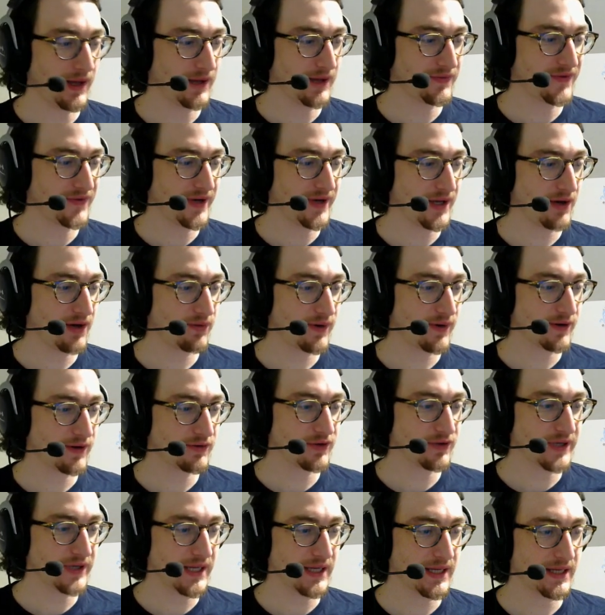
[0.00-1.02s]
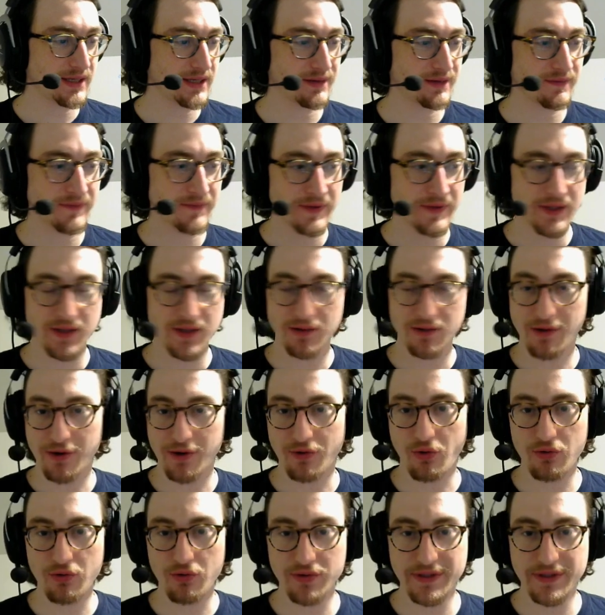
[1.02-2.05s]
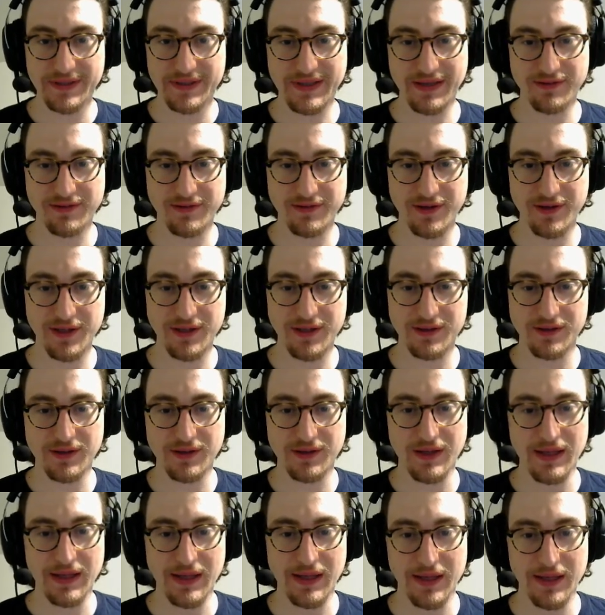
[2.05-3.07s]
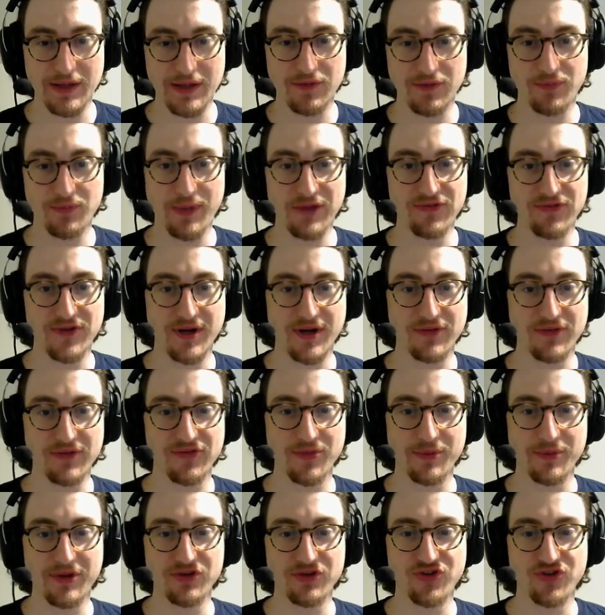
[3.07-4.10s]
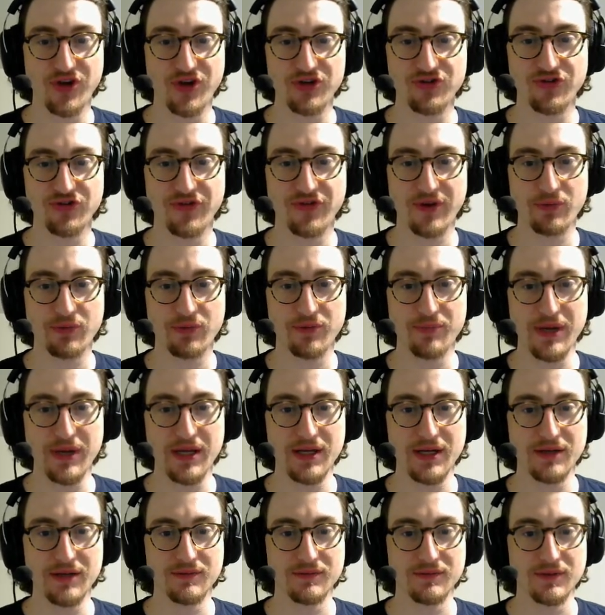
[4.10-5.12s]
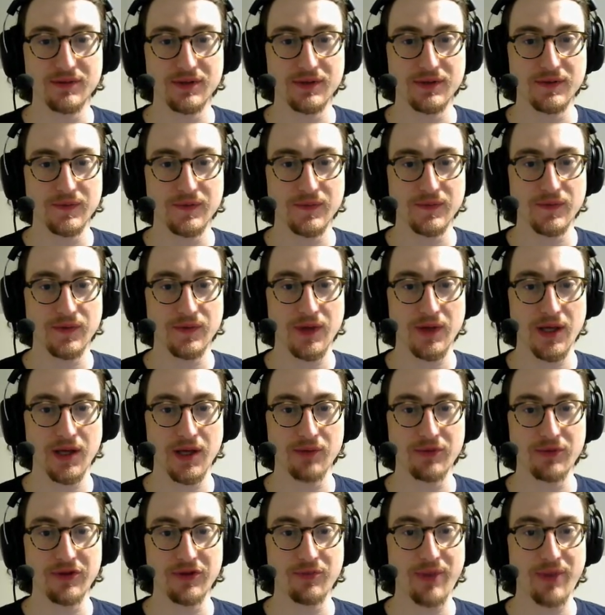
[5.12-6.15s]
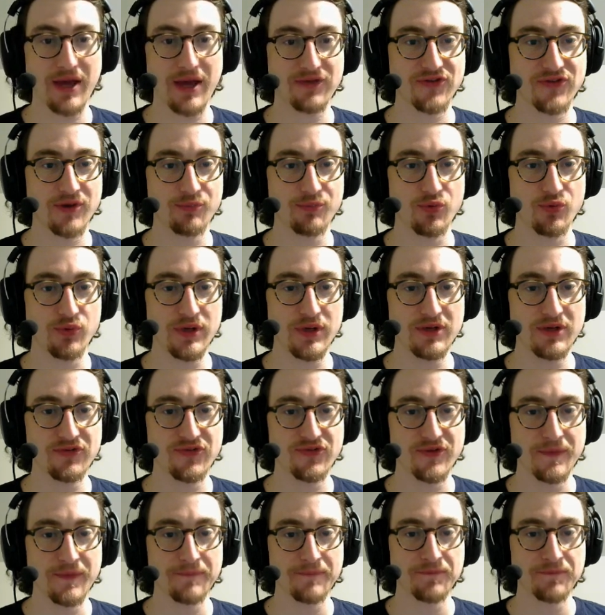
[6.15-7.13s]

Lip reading: Today I want to look at Unholy Death Knight and base it on some of the changes that were made in the past couple weeks.